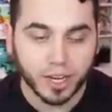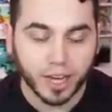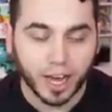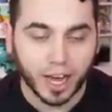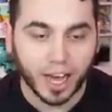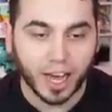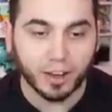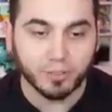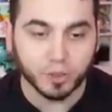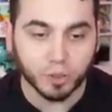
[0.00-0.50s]

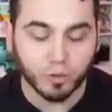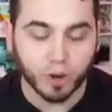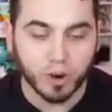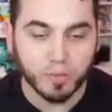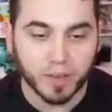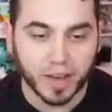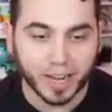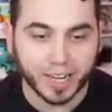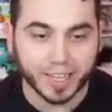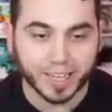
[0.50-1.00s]
I have to run
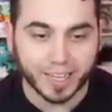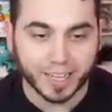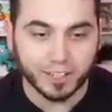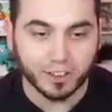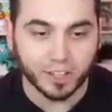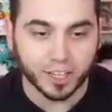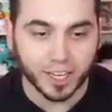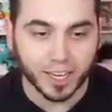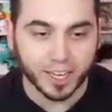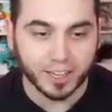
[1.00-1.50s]
back and
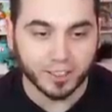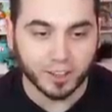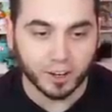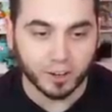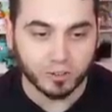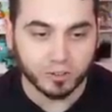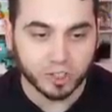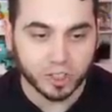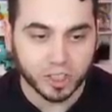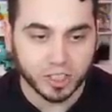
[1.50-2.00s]
heal again
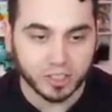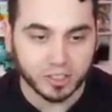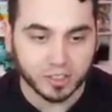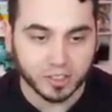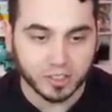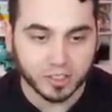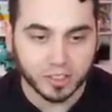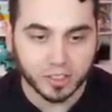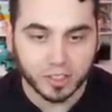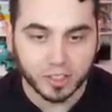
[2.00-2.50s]
though.
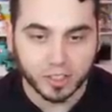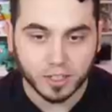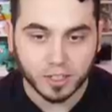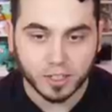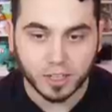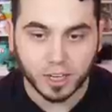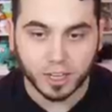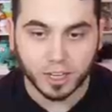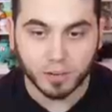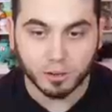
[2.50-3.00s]
Jeez.
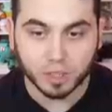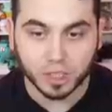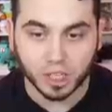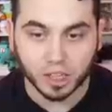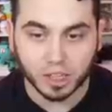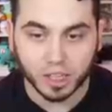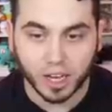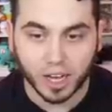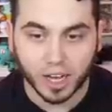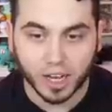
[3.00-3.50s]
Yeah, that was a
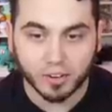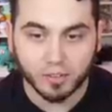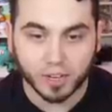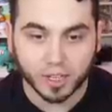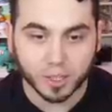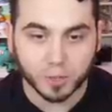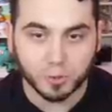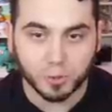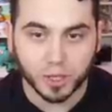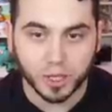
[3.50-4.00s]
lot of
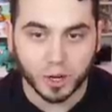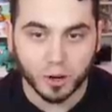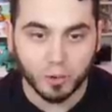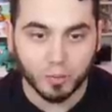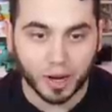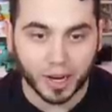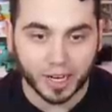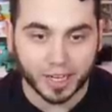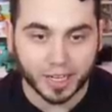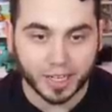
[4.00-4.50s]
XP. Oh
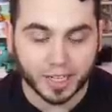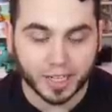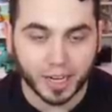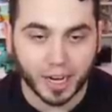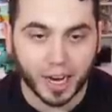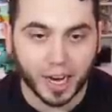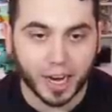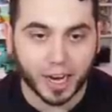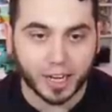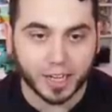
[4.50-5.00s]
my
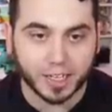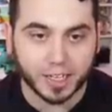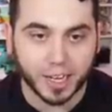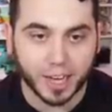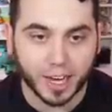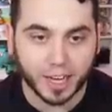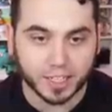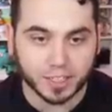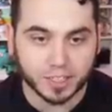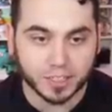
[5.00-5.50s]
God,
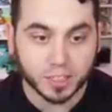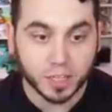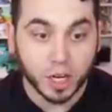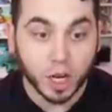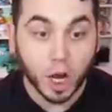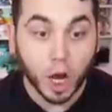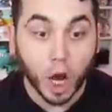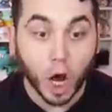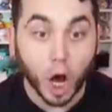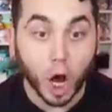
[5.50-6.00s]
yes.
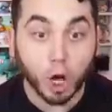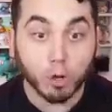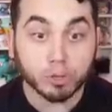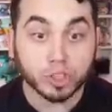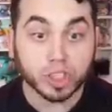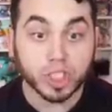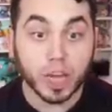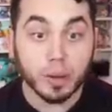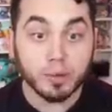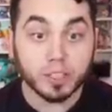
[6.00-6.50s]
Oh,
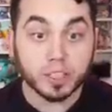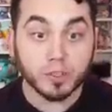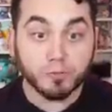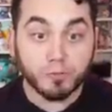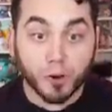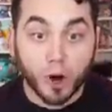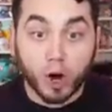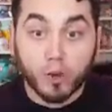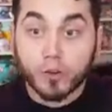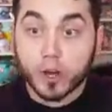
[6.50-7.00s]
Sammy's a
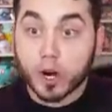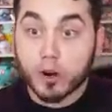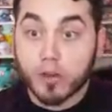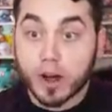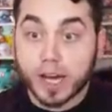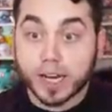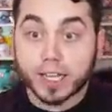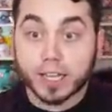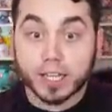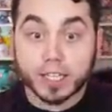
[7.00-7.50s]
Fulving
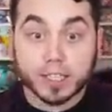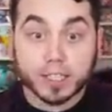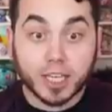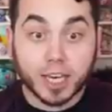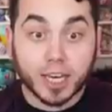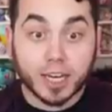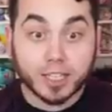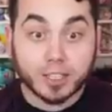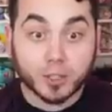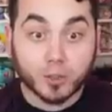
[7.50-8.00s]
already. Let's
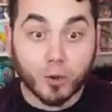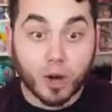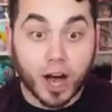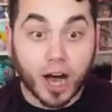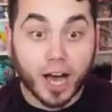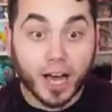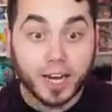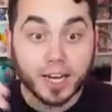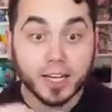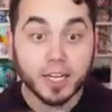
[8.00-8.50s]
get it,
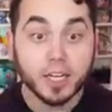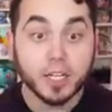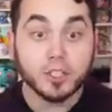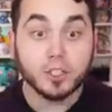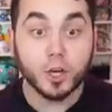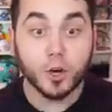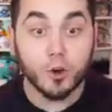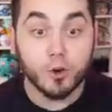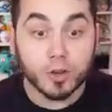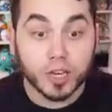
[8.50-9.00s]
squad.
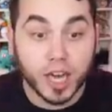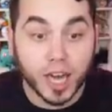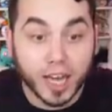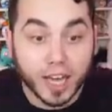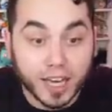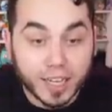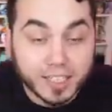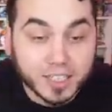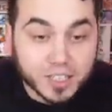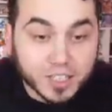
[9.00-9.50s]

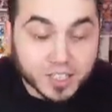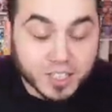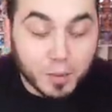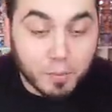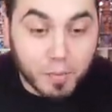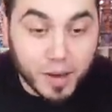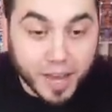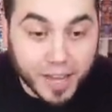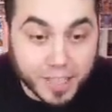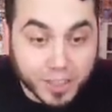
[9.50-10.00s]
Toucan
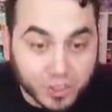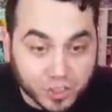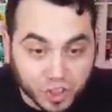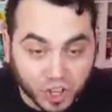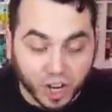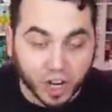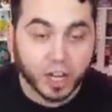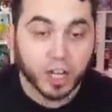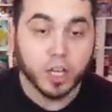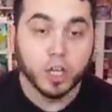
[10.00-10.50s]

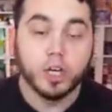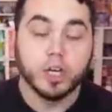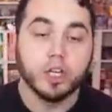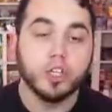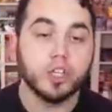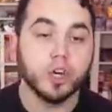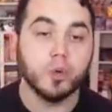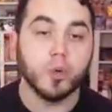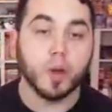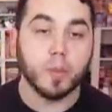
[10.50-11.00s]
Samantha
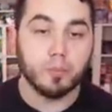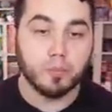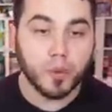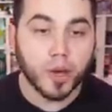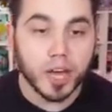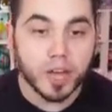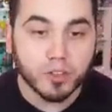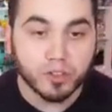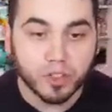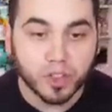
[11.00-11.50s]
doing
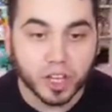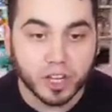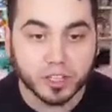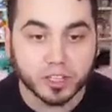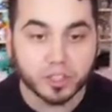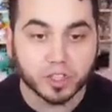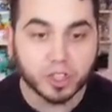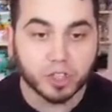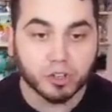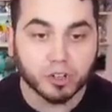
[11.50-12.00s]
big
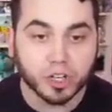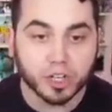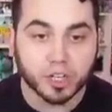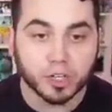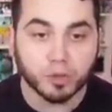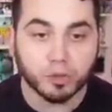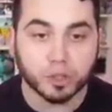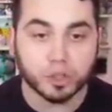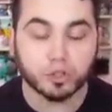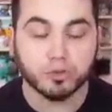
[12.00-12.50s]
things, turning
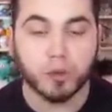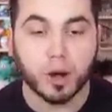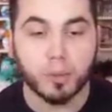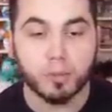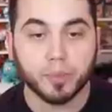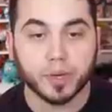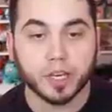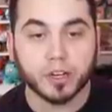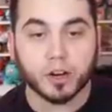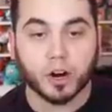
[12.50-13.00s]
into a
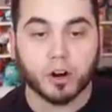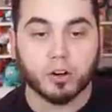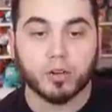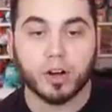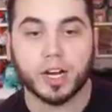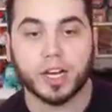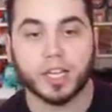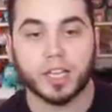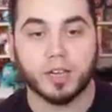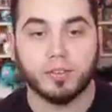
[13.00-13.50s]
Trumbeak
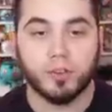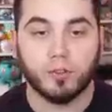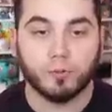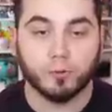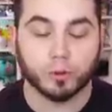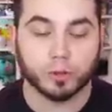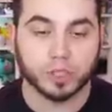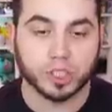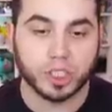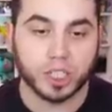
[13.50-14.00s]
already, level
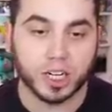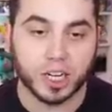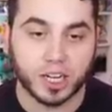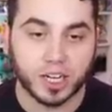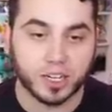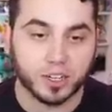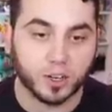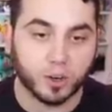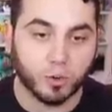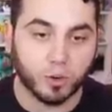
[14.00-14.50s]
14. I
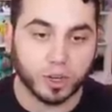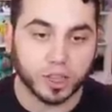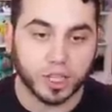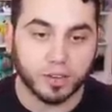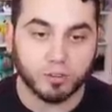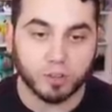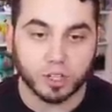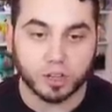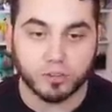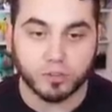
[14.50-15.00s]
didn't know what
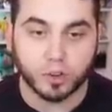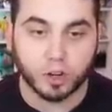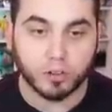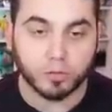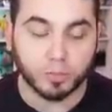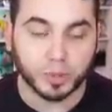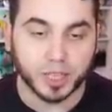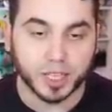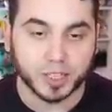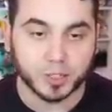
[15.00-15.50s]
level it
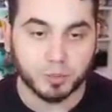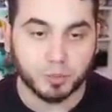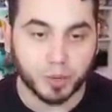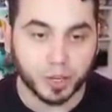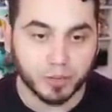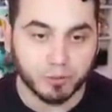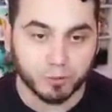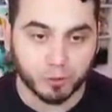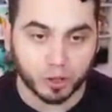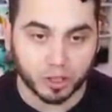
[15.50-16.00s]
evolved, but that's
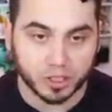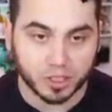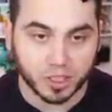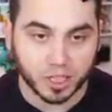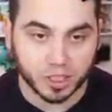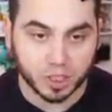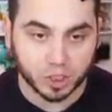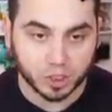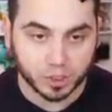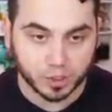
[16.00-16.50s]
big for us,
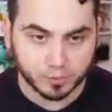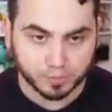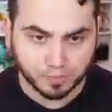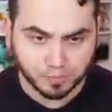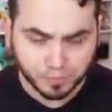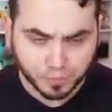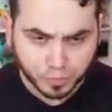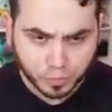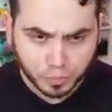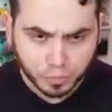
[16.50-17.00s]
actually.
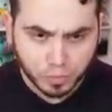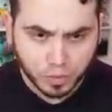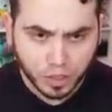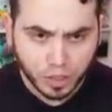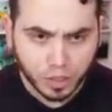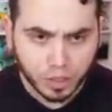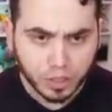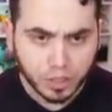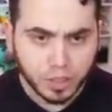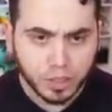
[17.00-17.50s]

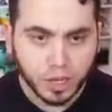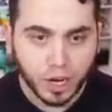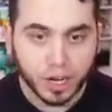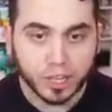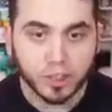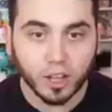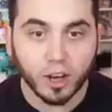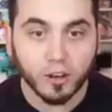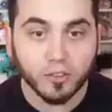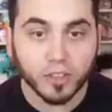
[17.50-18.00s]
I
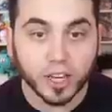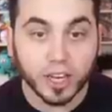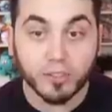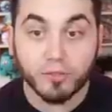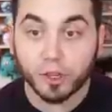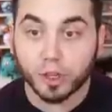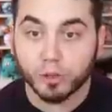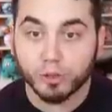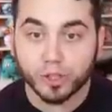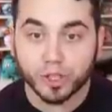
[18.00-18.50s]
love the
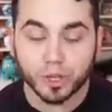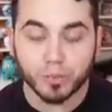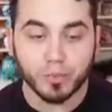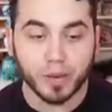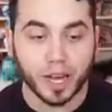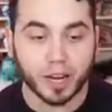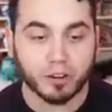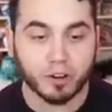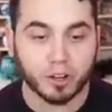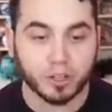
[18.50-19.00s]
evolution
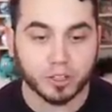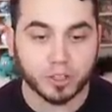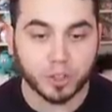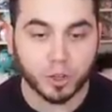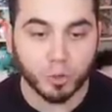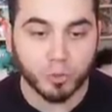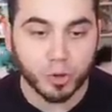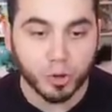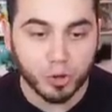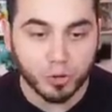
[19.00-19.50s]
background. It's
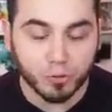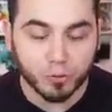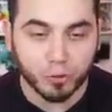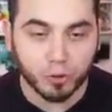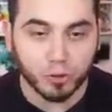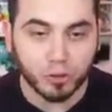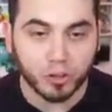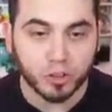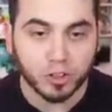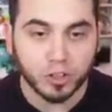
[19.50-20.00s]
so
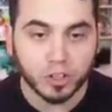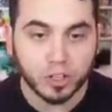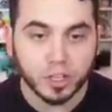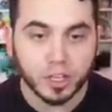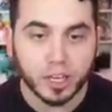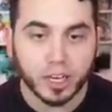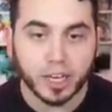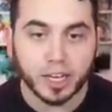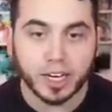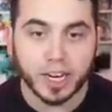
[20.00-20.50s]
beautiful.
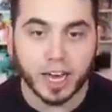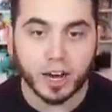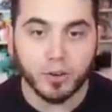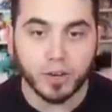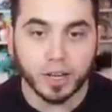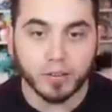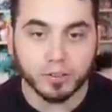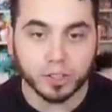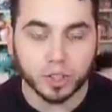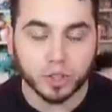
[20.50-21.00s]
And now
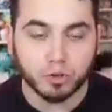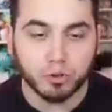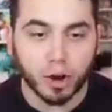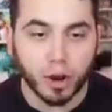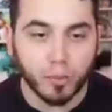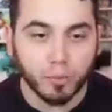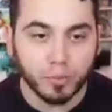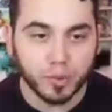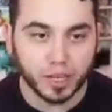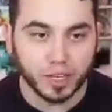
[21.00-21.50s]
we have a
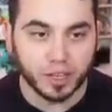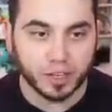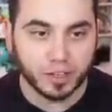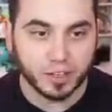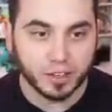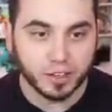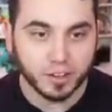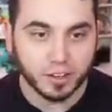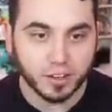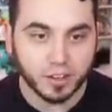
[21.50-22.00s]
Trumbeak.
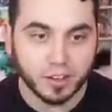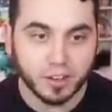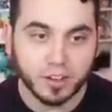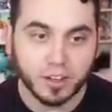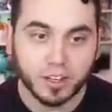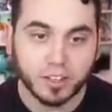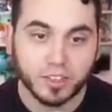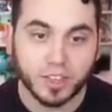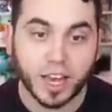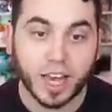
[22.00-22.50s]

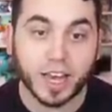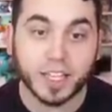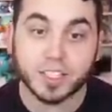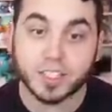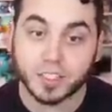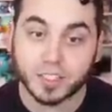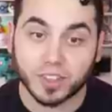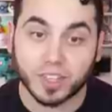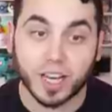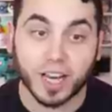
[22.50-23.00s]

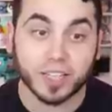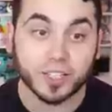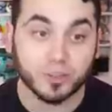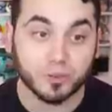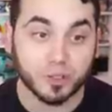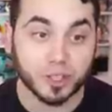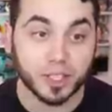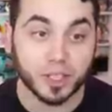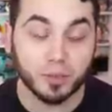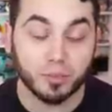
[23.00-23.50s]
That's, that's
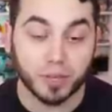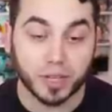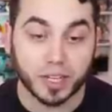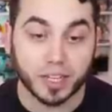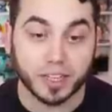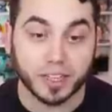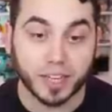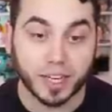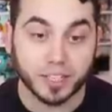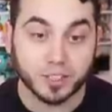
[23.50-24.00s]
really
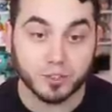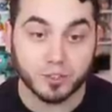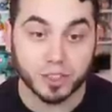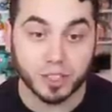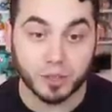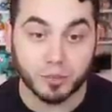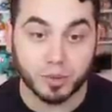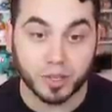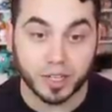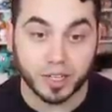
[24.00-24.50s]
big. That's
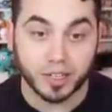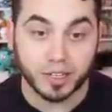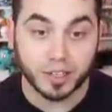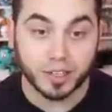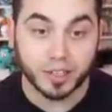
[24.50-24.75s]
really big.